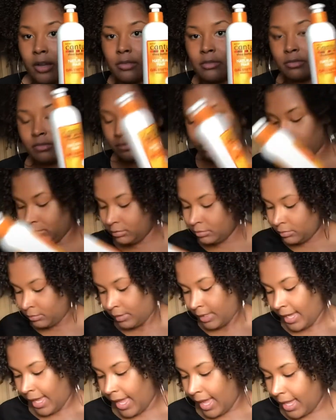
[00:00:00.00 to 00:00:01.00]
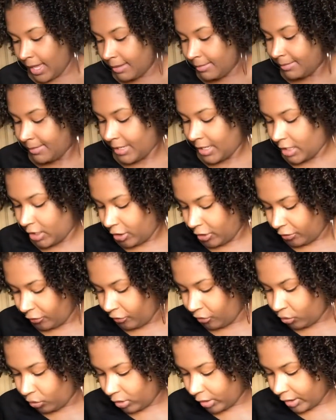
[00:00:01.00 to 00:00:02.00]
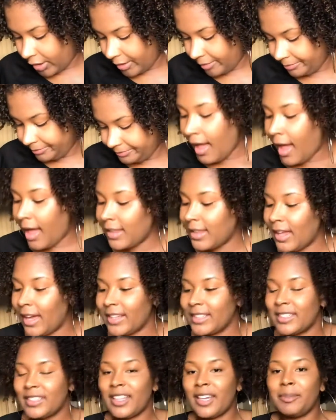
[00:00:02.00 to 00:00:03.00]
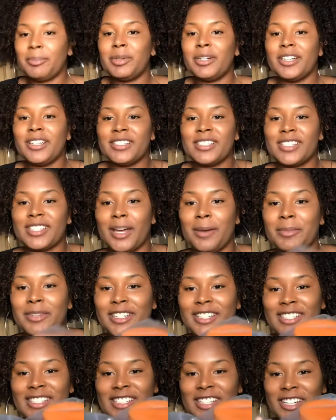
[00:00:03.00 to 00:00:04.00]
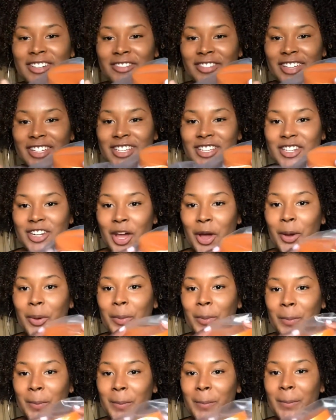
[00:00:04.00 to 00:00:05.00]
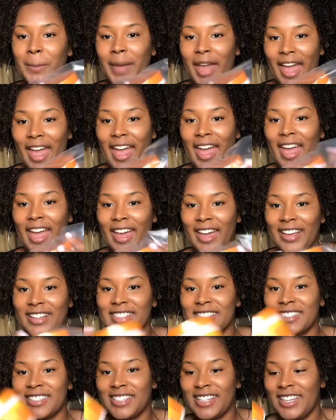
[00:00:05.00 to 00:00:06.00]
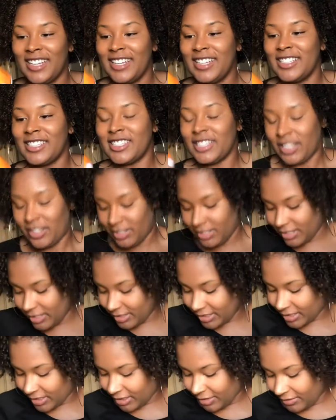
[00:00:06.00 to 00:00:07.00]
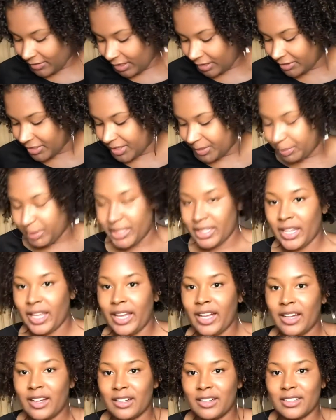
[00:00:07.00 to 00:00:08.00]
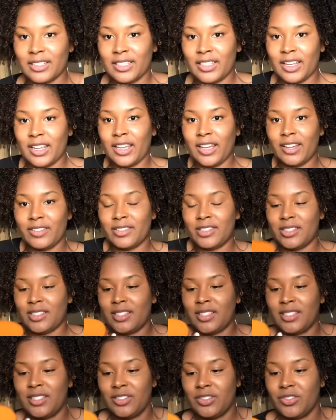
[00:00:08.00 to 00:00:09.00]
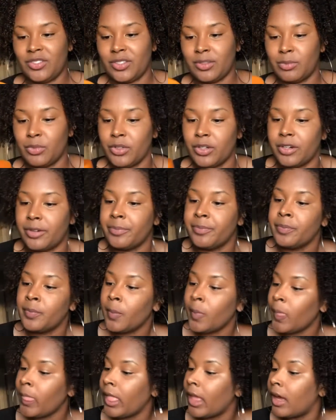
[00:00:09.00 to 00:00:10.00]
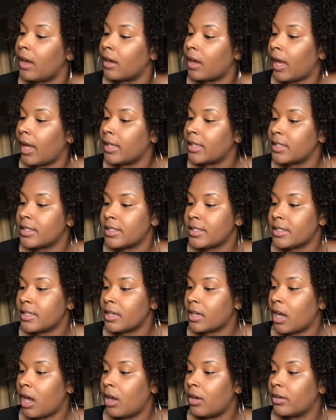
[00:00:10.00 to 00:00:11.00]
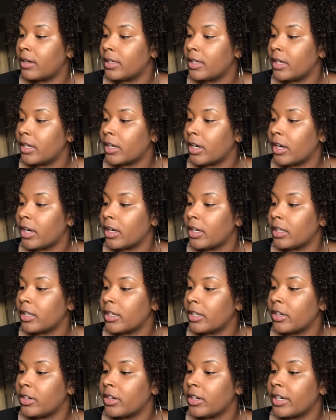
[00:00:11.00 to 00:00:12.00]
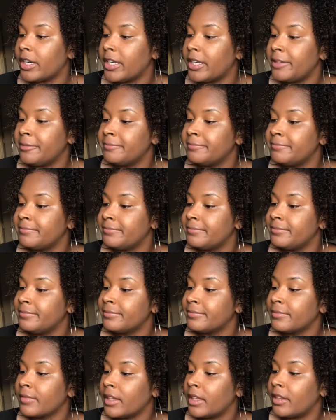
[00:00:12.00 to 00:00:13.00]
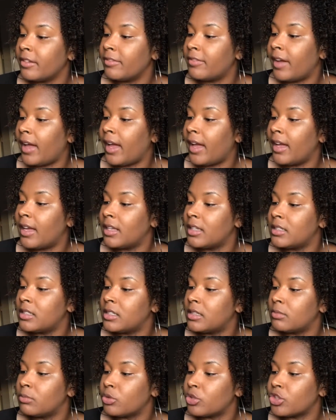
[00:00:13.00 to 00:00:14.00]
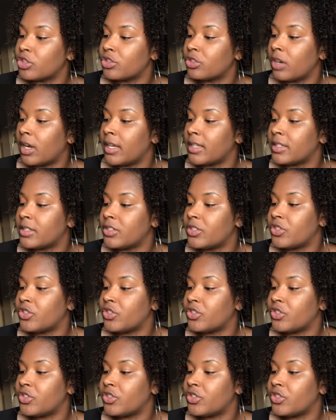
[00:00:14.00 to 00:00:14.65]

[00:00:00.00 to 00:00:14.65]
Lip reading: it. I'm here for it. I like that they put some of the stuff in, you know, bags so your stuff don't spill out and they have to send you some more. Okay, this is the coconut curling cream. Defines, moisturizes,